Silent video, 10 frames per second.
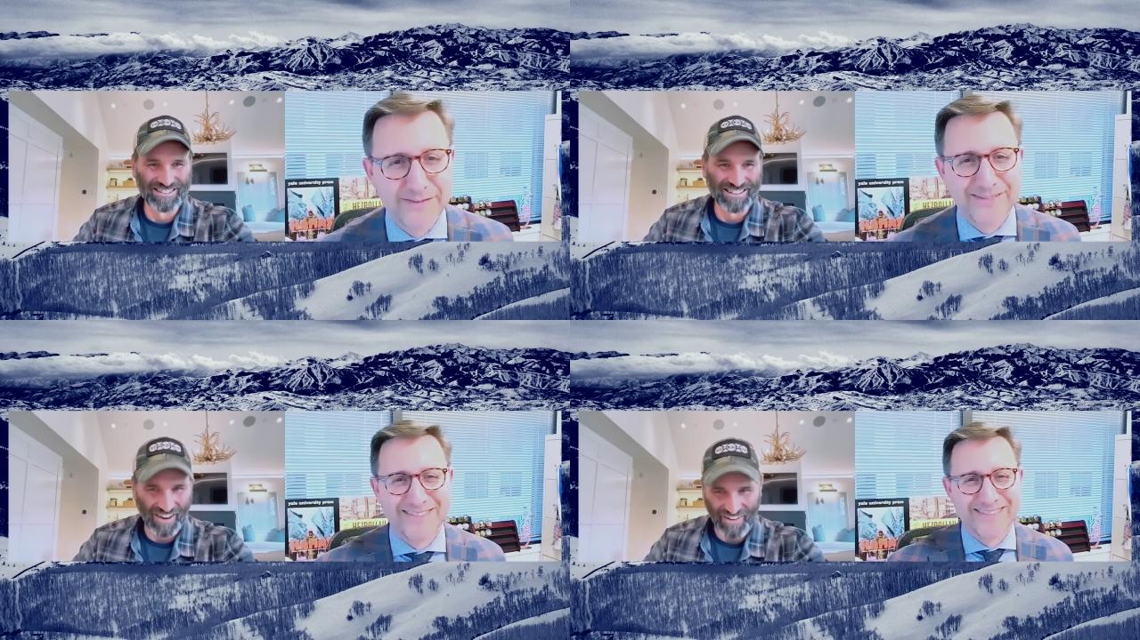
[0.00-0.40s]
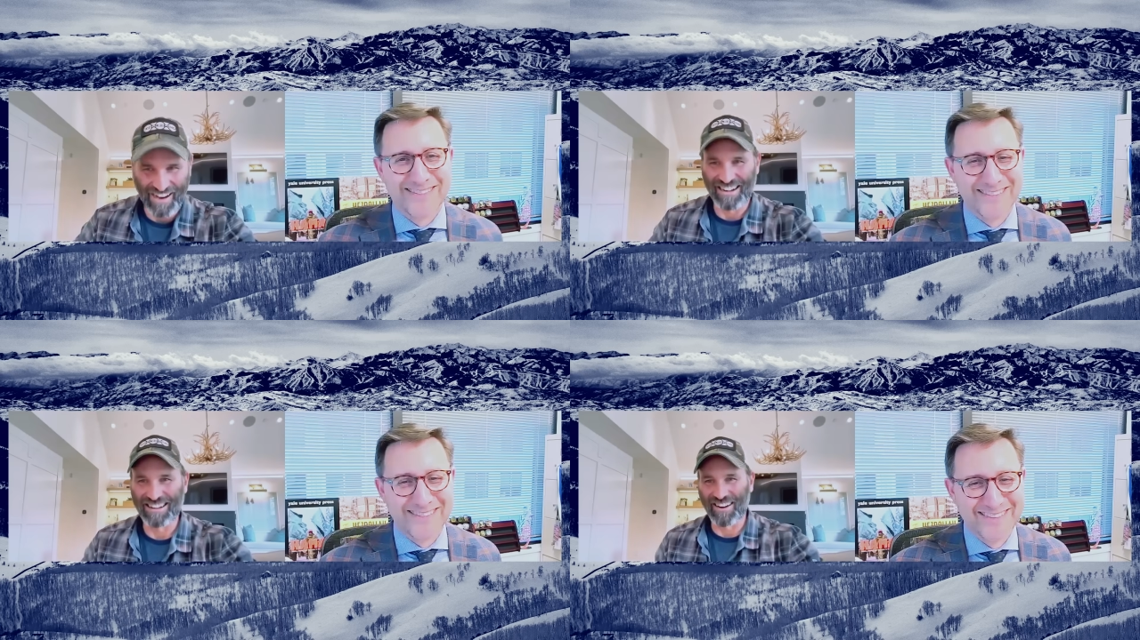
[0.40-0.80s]
Speaker 1: All
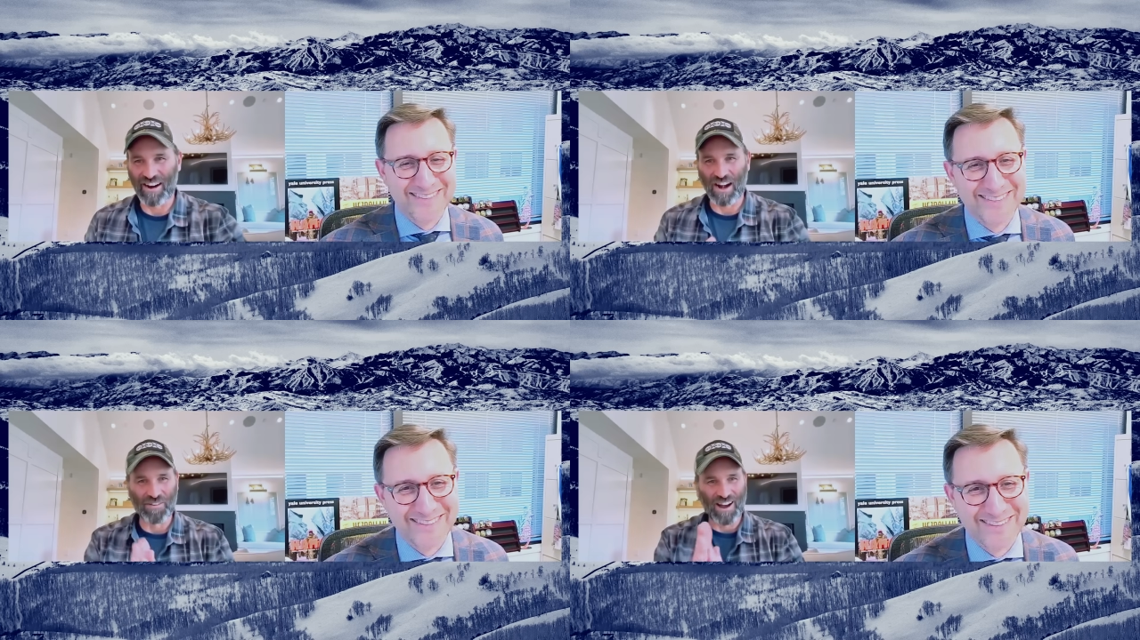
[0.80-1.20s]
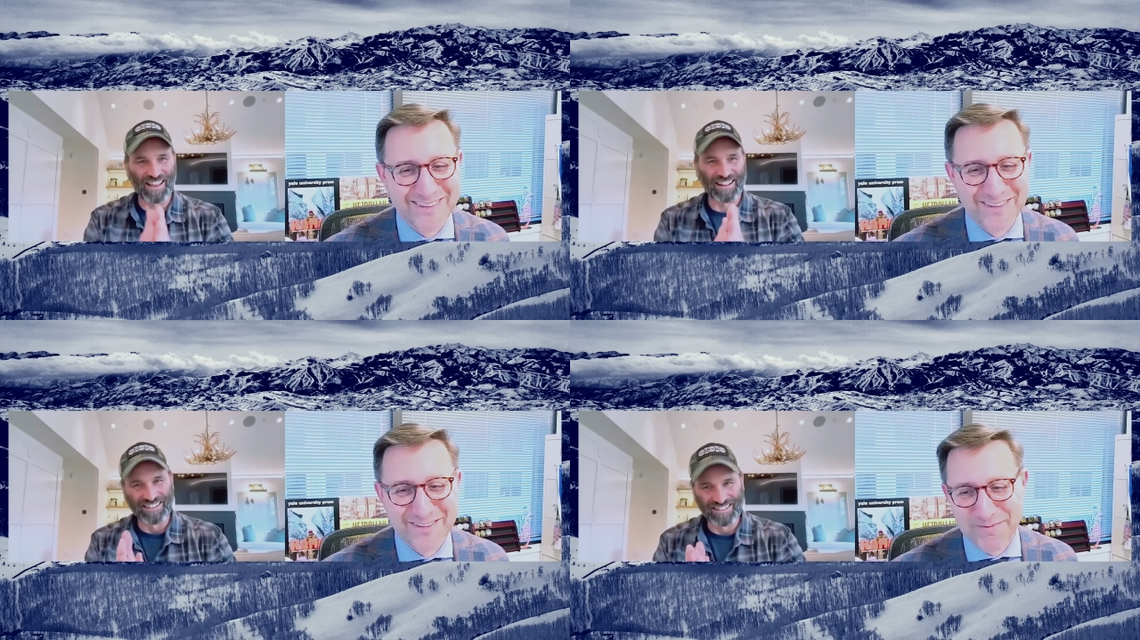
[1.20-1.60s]
right, all right, I'm on
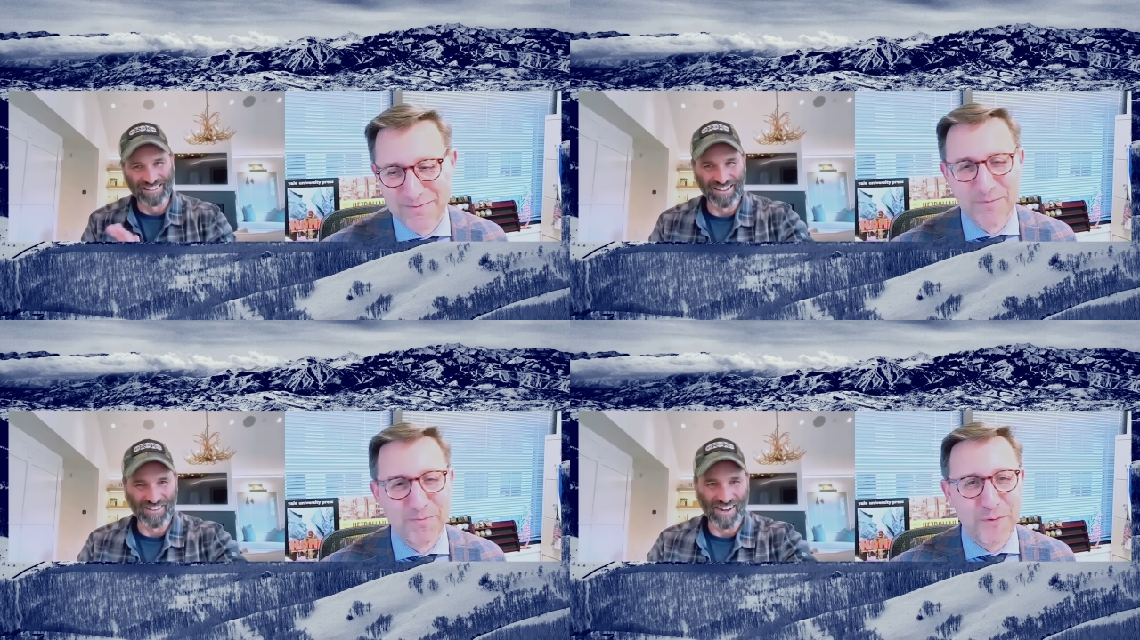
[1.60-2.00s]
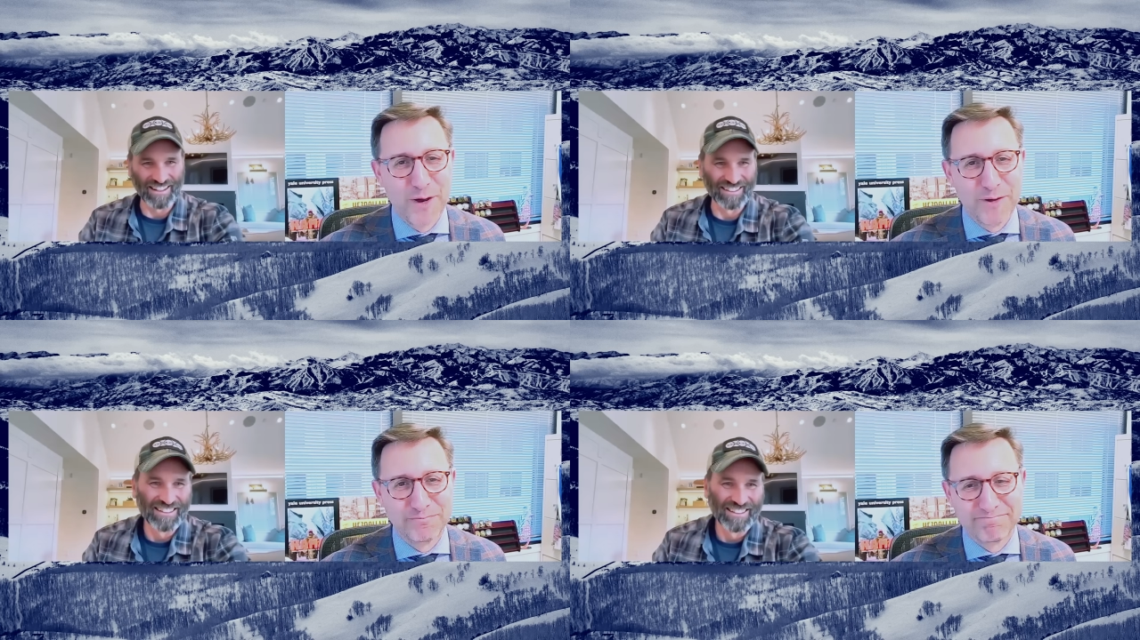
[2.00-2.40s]
it. I'm on it.
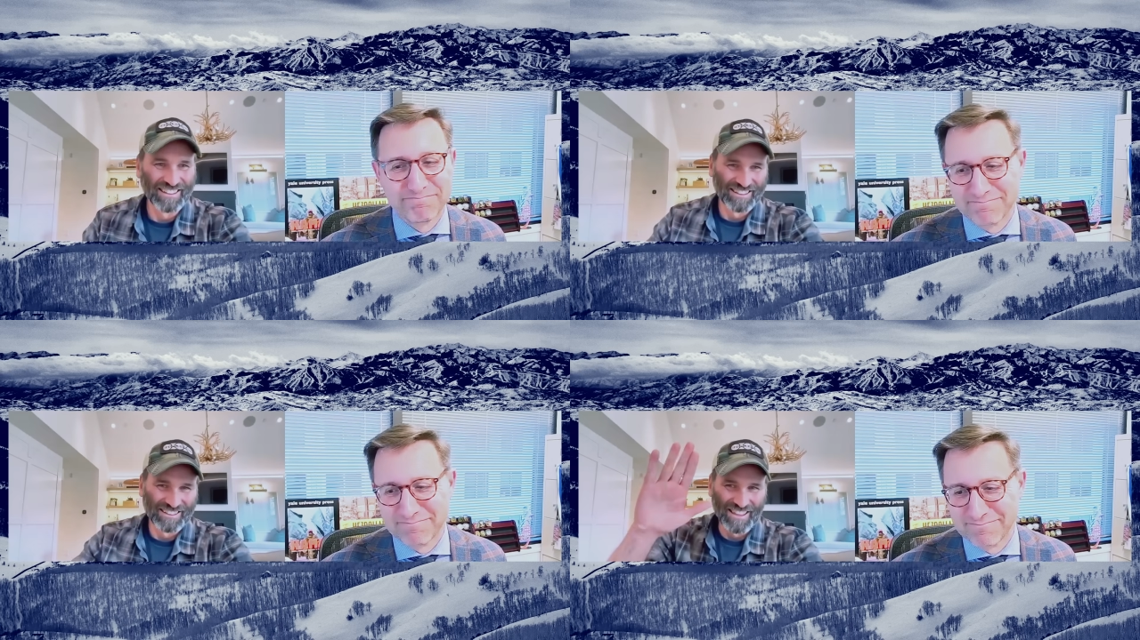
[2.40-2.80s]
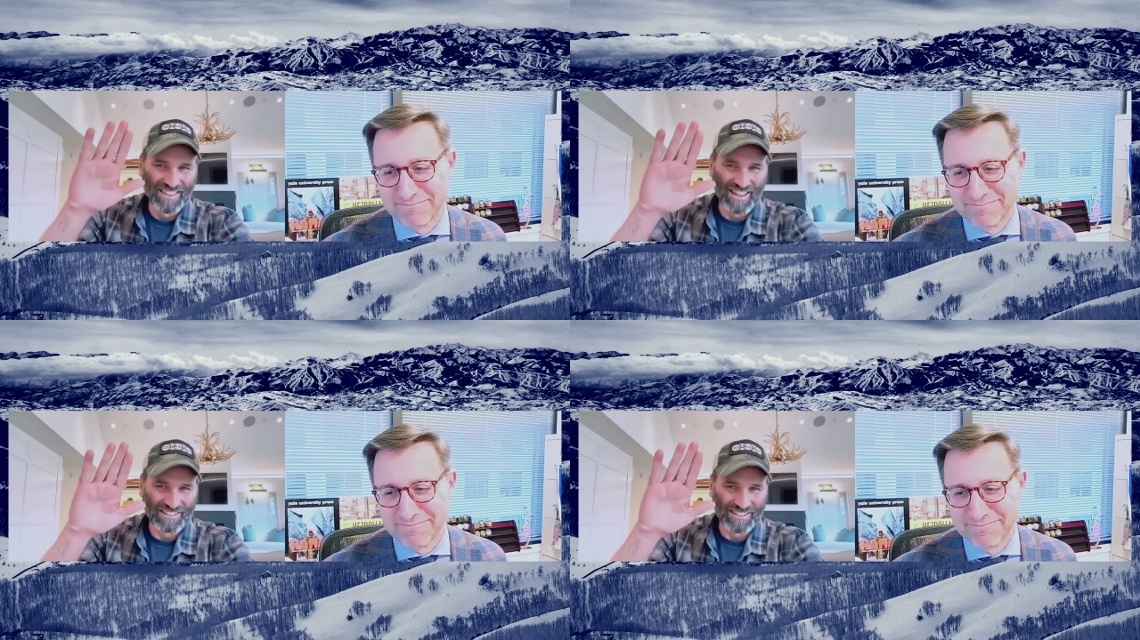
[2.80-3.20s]

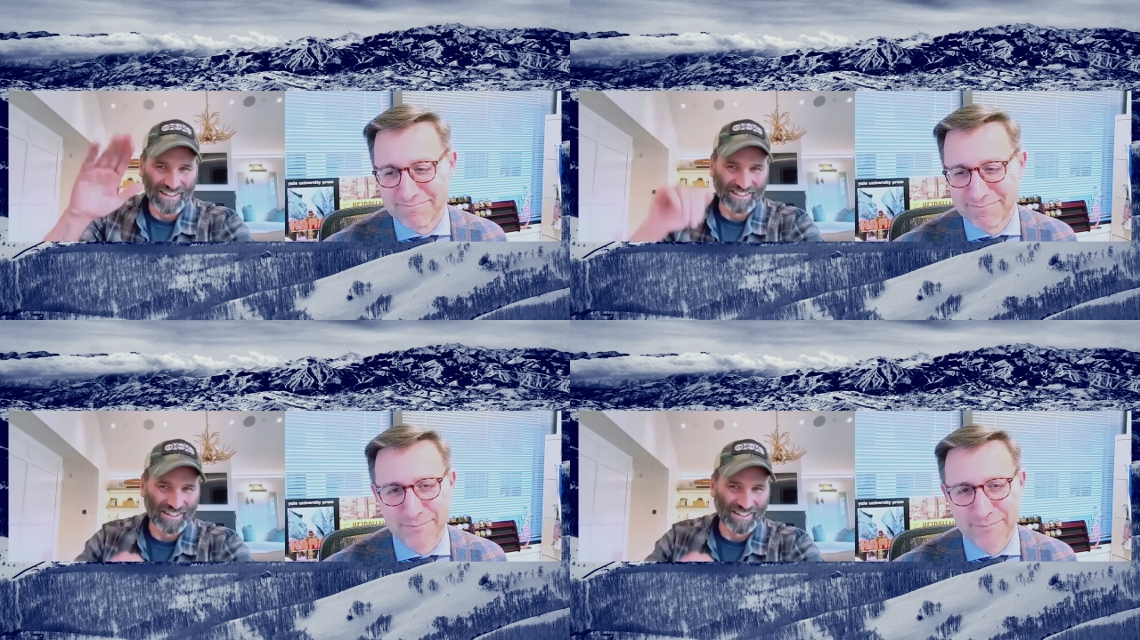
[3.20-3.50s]
Take care. Take